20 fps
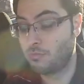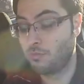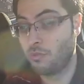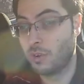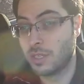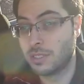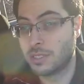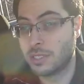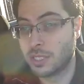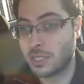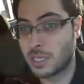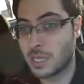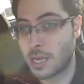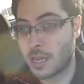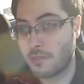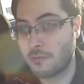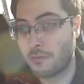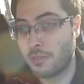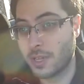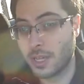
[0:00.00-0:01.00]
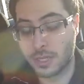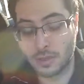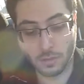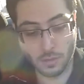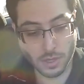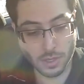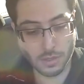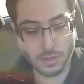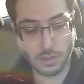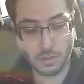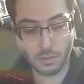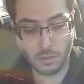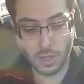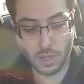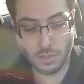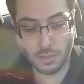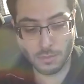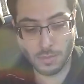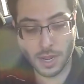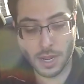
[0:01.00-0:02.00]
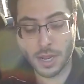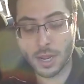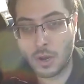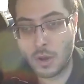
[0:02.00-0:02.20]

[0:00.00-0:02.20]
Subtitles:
runs in conflict with my